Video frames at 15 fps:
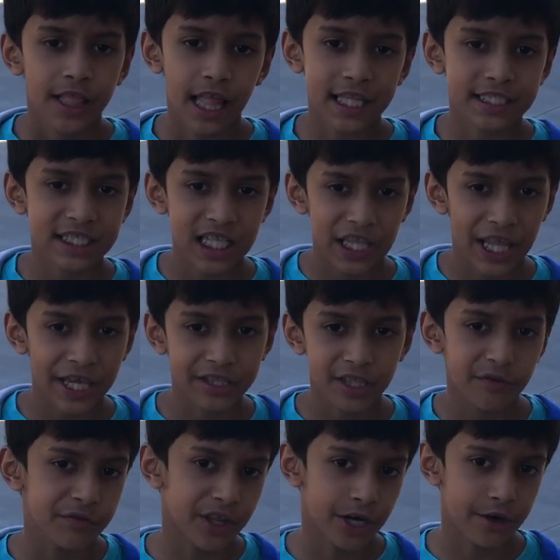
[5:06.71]
That's the
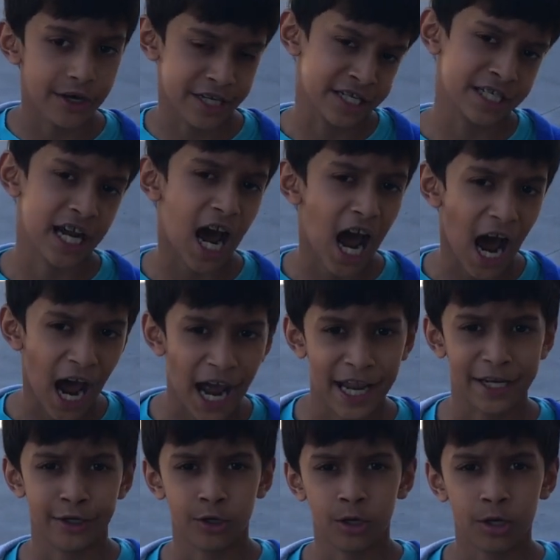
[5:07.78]
length of their
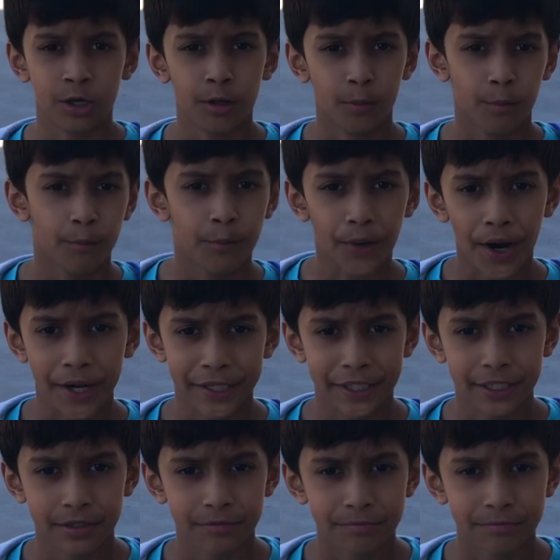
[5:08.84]
entire body.